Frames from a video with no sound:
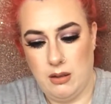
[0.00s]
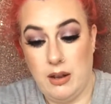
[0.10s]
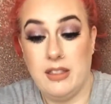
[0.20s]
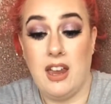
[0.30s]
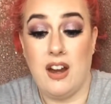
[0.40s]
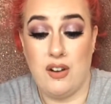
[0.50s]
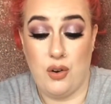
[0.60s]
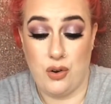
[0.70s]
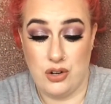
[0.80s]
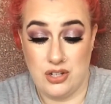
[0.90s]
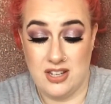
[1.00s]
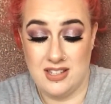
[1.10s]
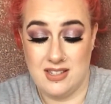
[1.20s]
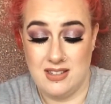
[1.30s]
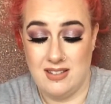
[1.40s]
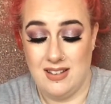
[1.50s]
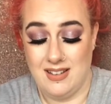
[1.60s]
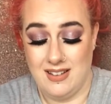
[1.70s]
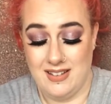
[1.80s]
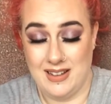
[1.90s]
Like, they are gorgeous,
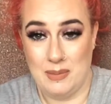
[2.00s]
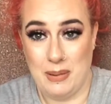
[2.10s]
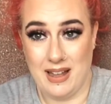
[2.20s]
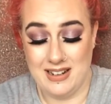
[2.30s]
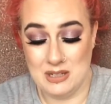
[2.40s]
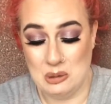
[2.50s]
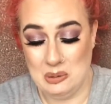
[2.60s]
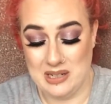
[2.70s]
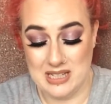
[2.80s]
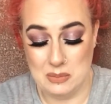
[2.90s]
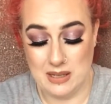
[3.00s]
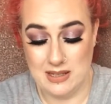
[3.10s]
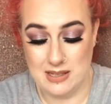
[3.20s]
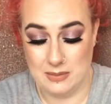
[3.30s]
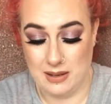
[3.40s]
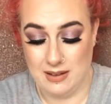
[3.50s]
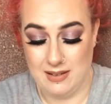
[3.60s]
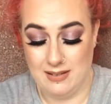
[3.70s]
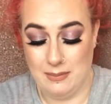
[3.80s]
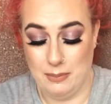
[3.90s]
and the palette totally speaks to me,
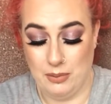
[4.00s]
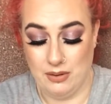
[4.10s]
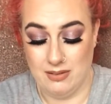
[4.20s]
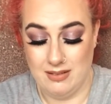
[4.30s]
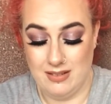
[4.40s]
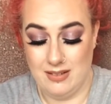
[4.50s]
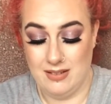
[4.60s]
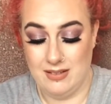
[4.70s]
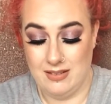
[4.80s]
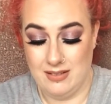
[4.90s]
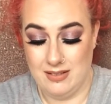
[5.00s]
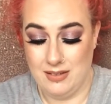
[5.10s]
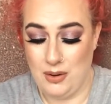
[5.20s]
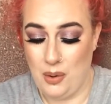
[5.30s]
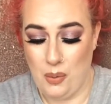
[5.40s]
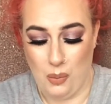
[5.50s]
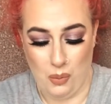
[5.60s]
but no,